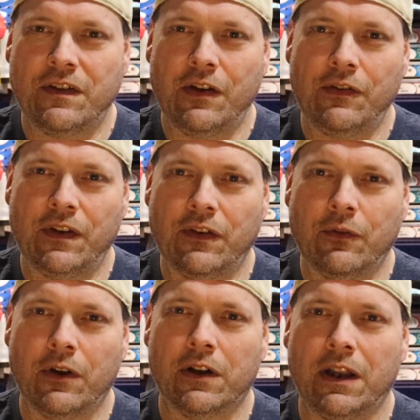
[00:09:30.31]
Tuesday,
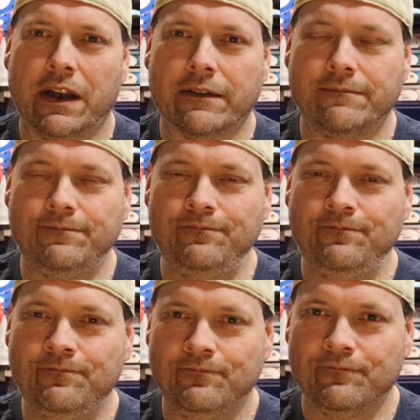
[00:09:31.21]
two o'clock,
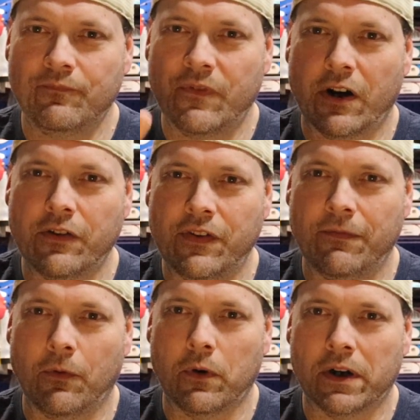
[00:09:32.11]
Thursday,
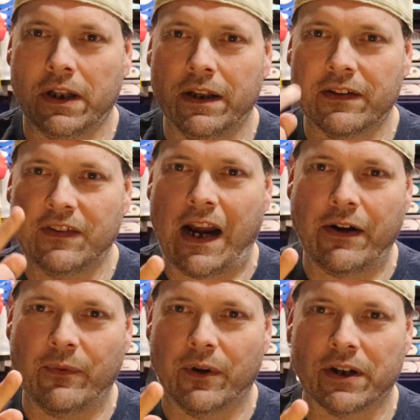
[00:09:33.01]
four o'clock,
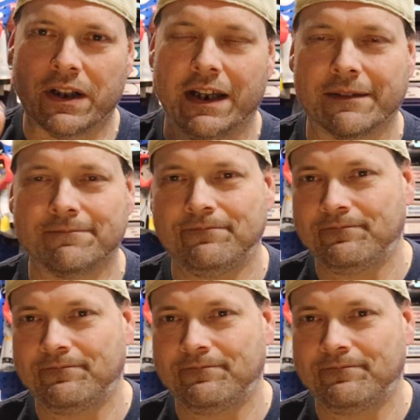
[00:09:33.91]
Saturday, one o'clock.